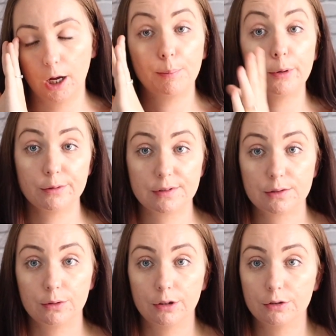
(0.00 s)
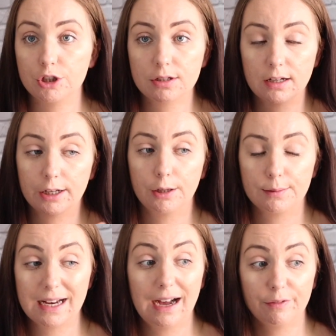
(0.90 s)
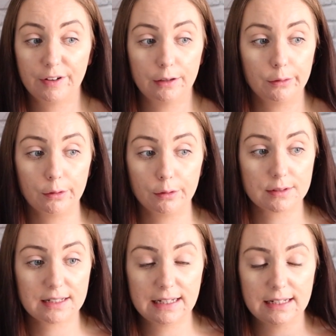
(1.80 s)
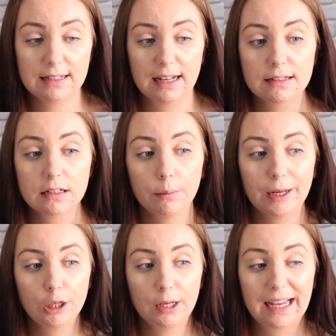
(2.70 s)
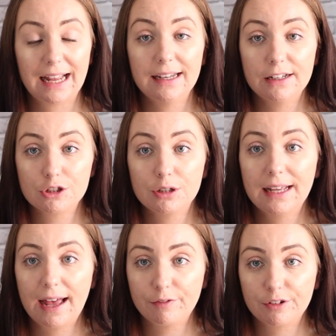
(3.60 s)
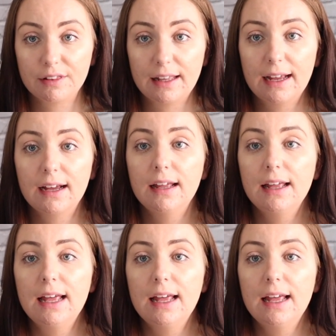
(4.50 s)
boot store, just like you would have in your city centre, where you can get literally everything.